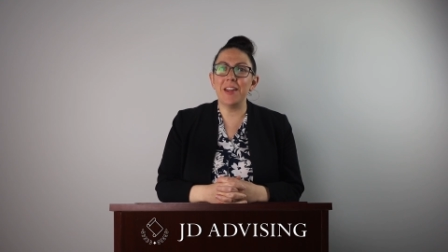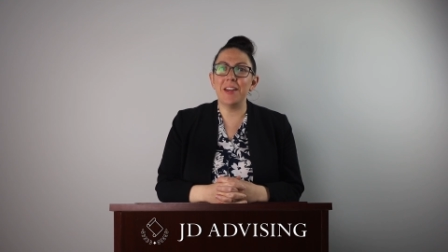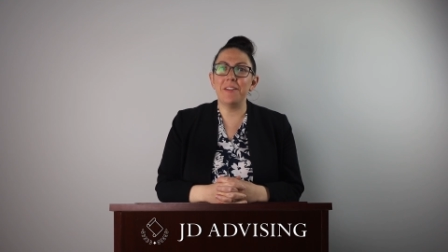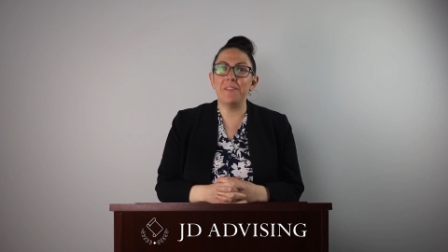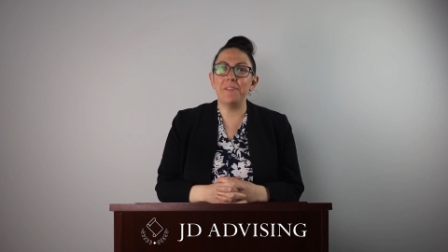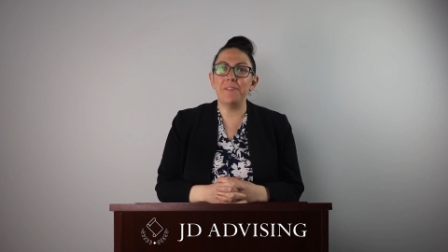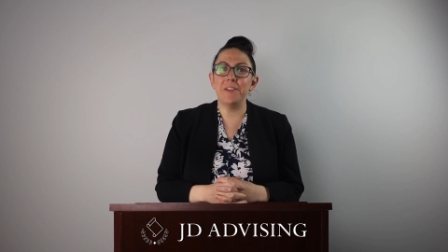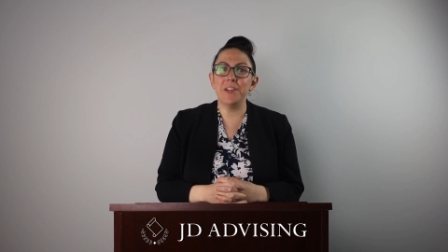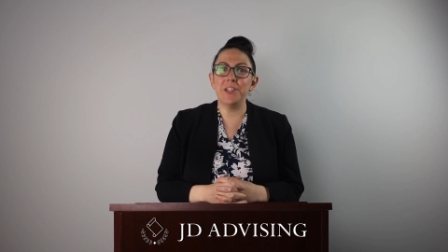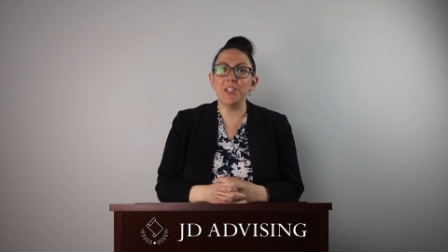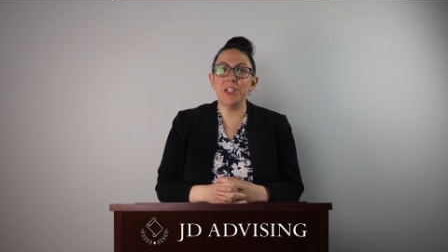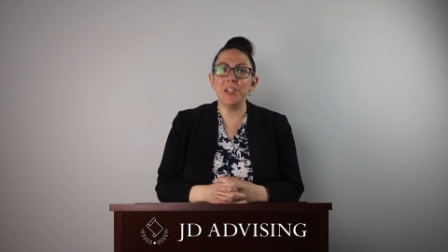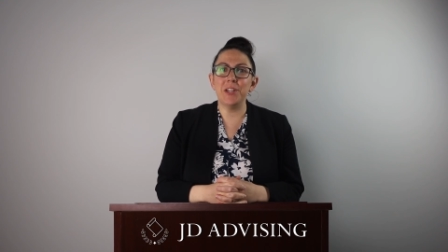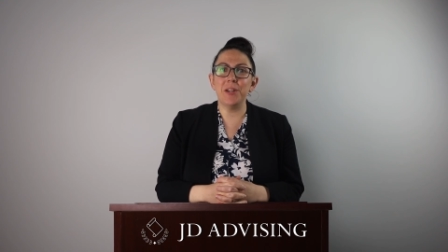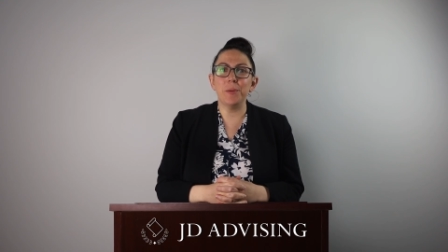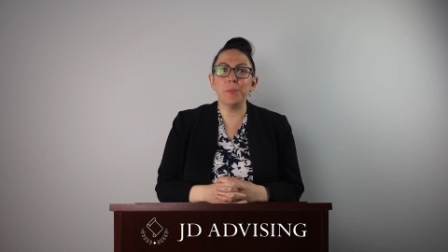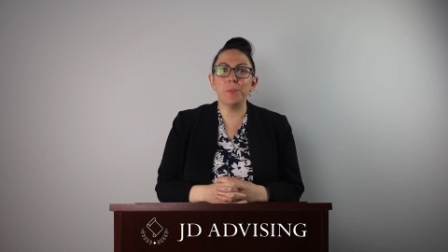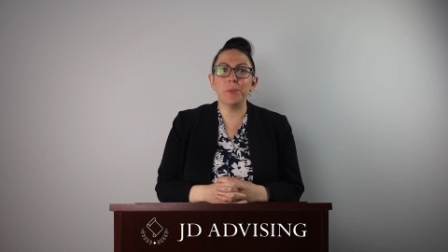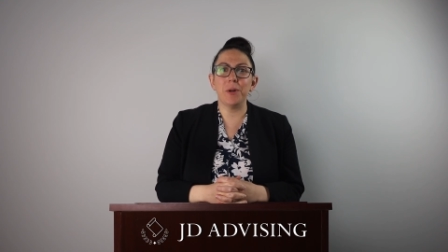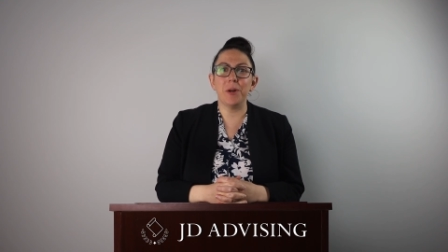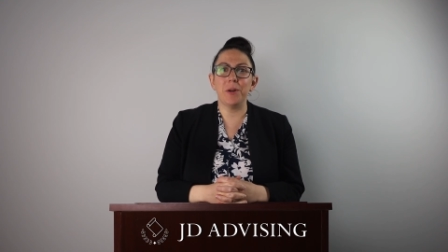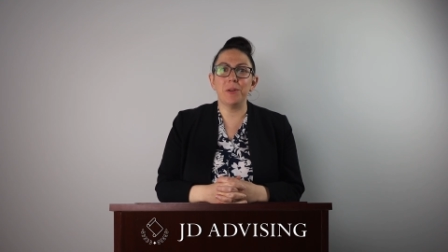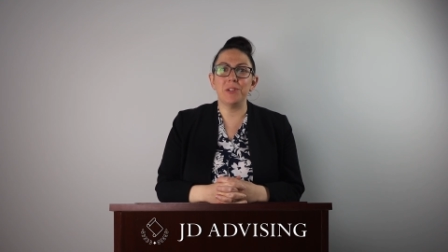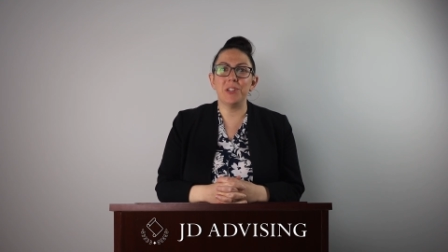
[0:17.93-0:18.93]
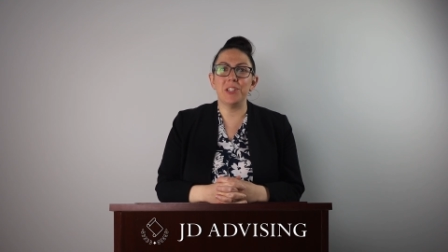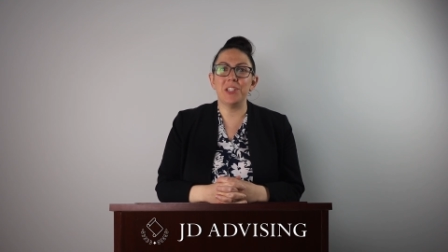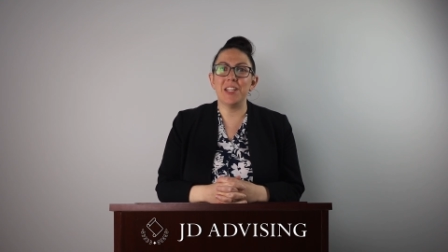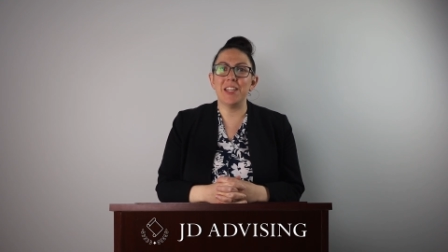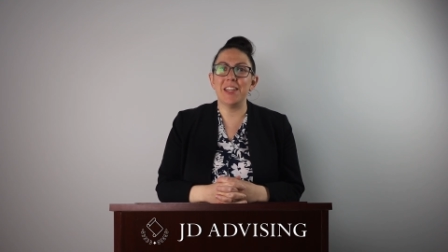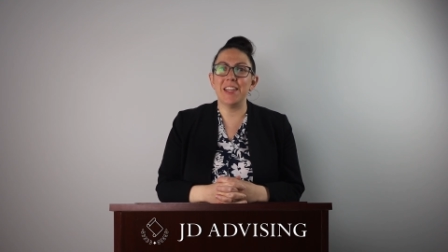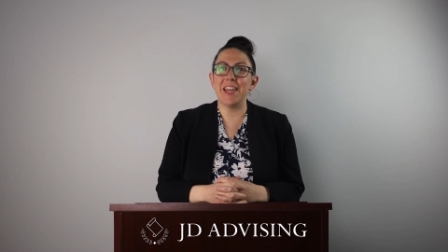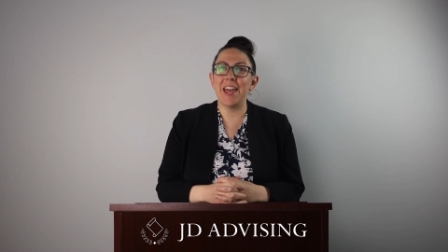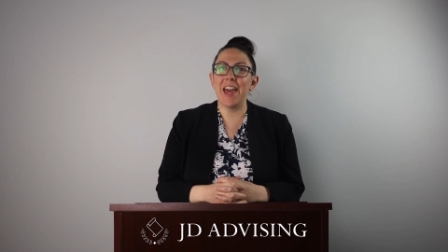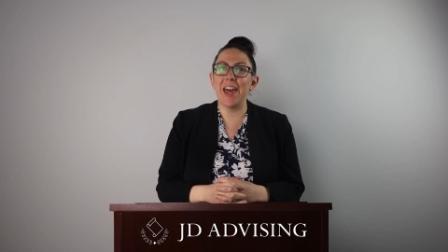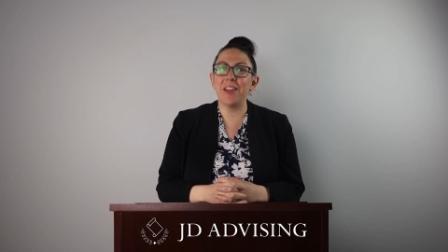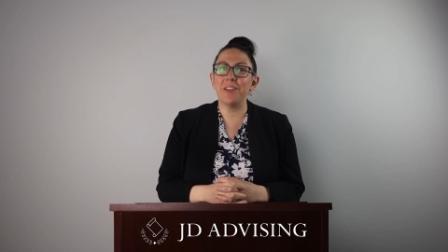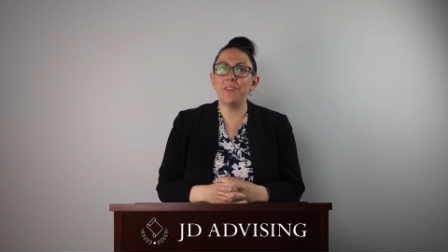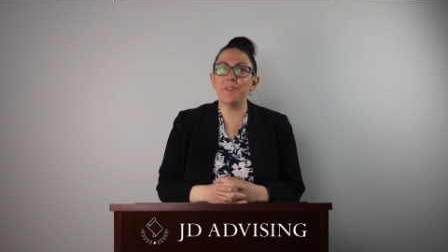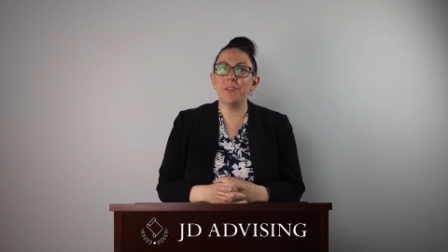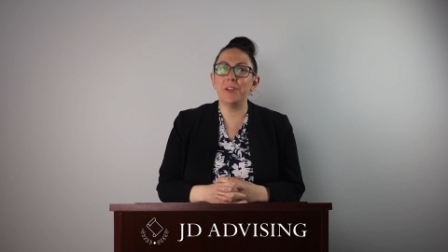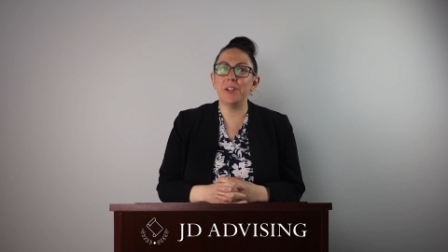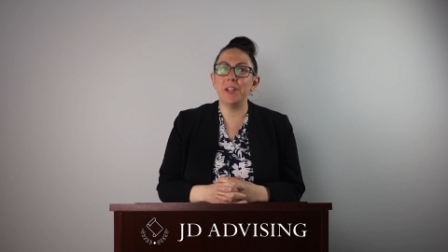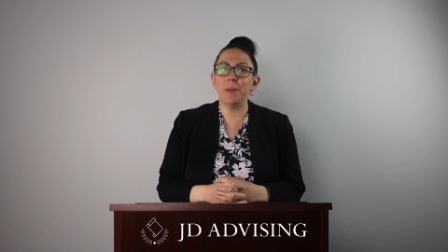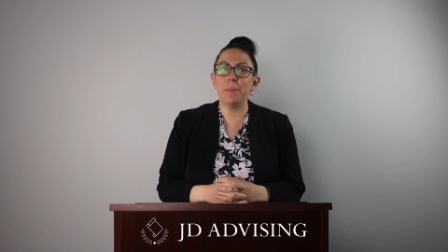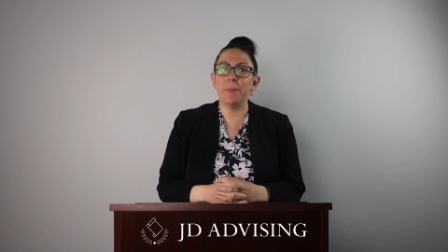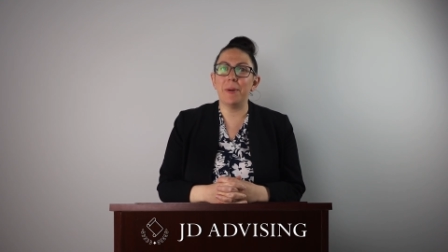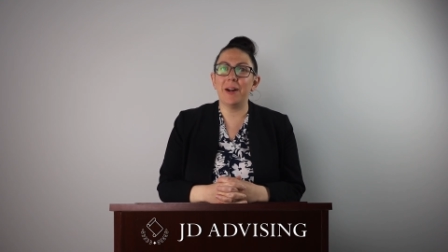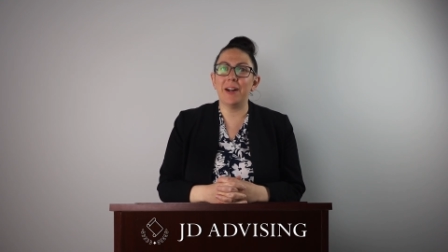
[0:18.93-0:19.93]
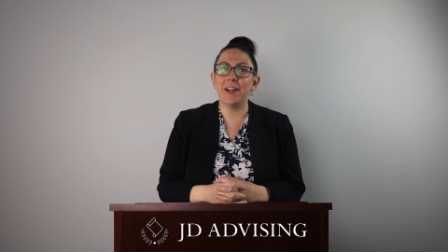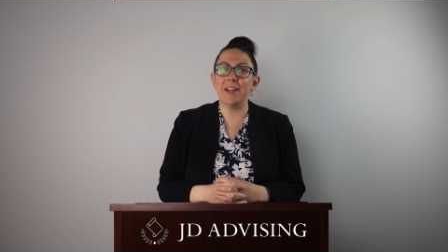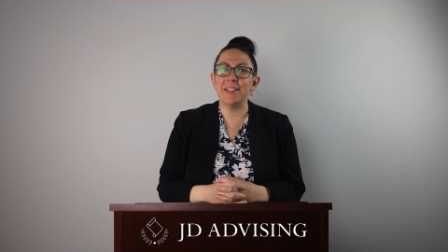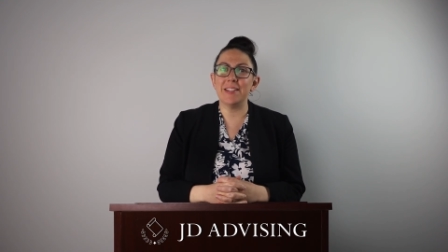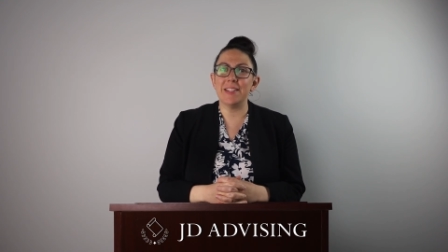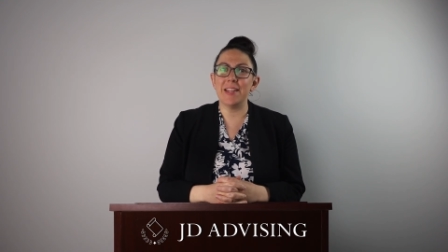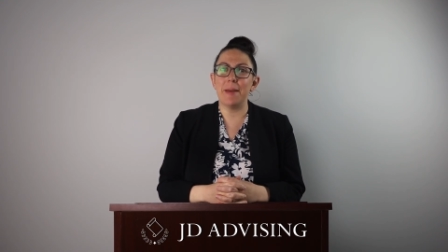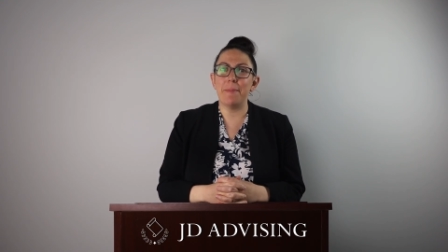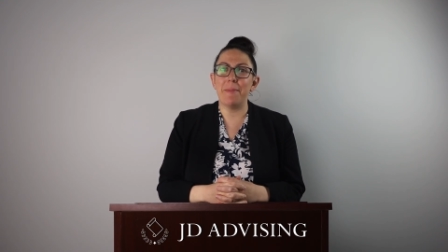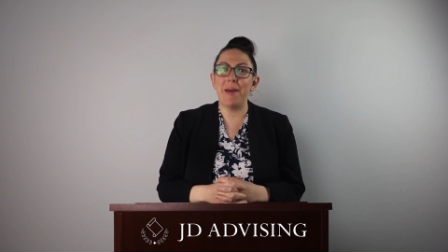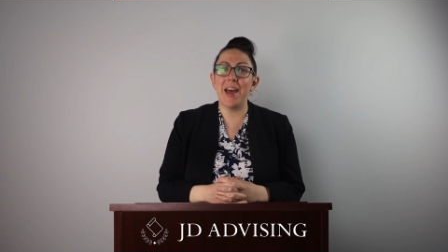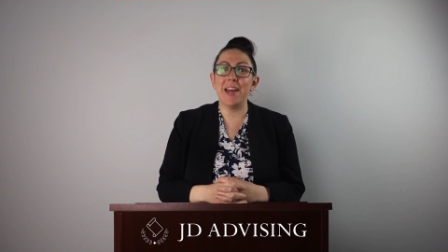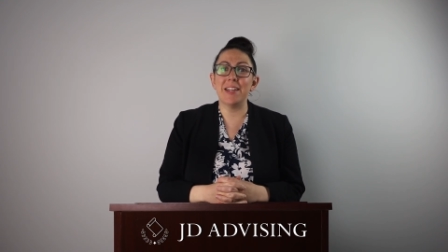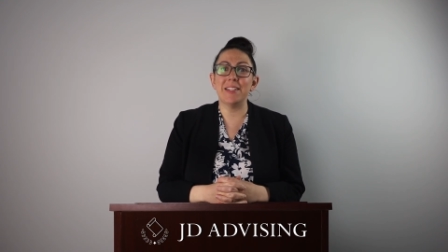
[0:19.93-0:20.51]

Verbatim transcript: and efficient approach to the California Bar Exam